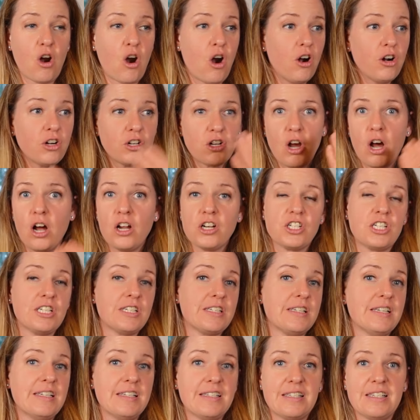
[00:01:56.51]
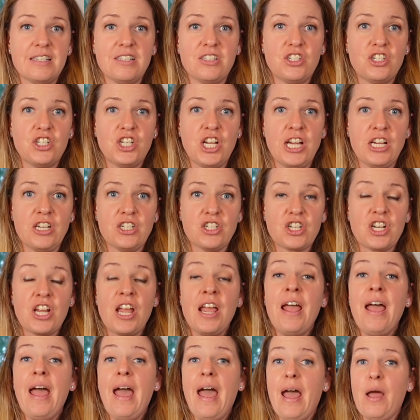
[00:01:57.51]
Our consciousness has changed,
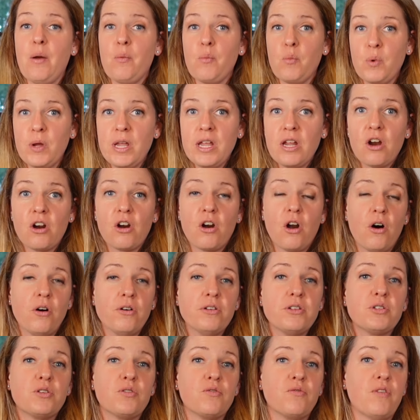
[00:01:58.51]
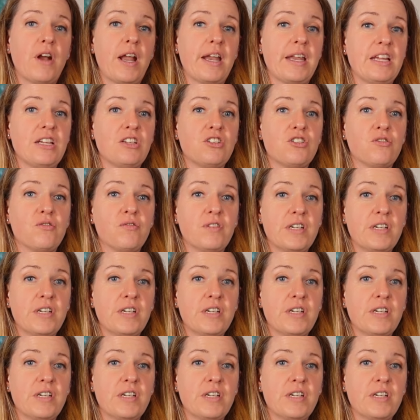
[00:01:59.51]
and we are also ready to